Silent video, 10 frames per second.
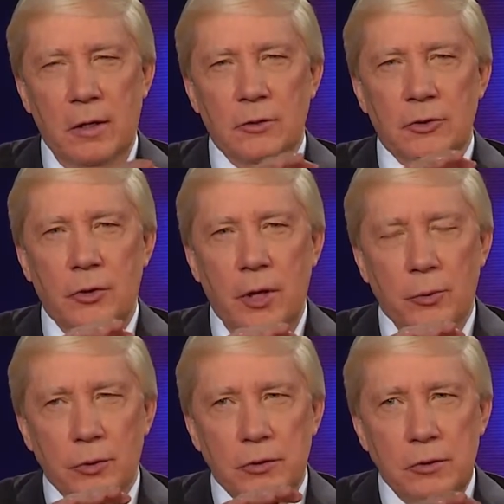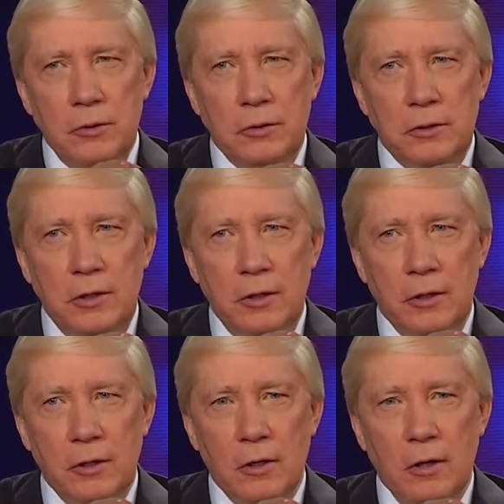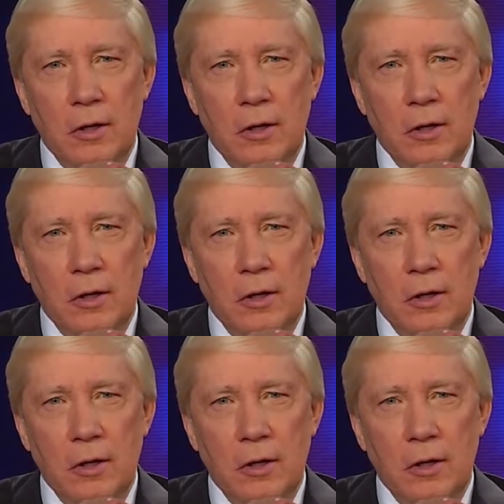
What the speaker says: So they were sincere,